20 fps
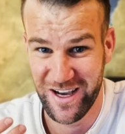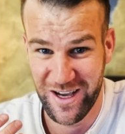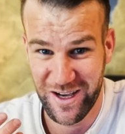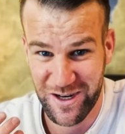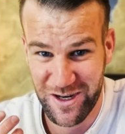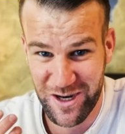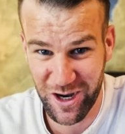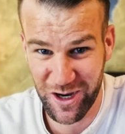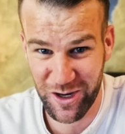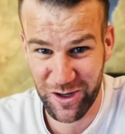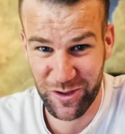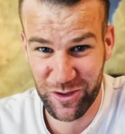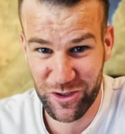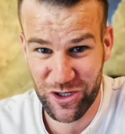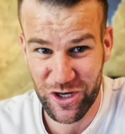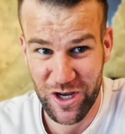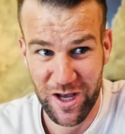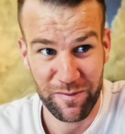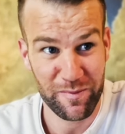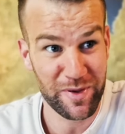coach
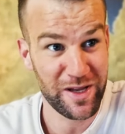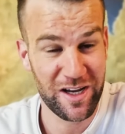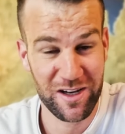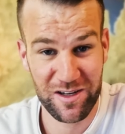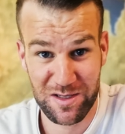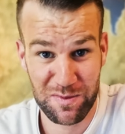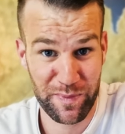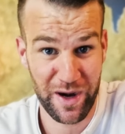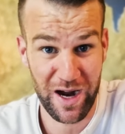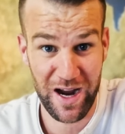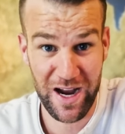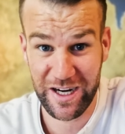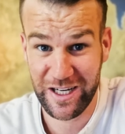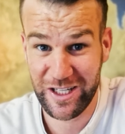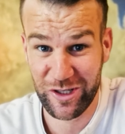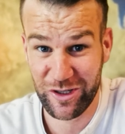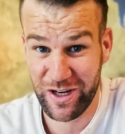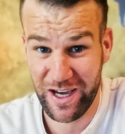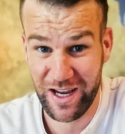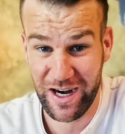because prior
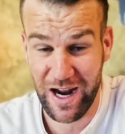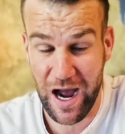to that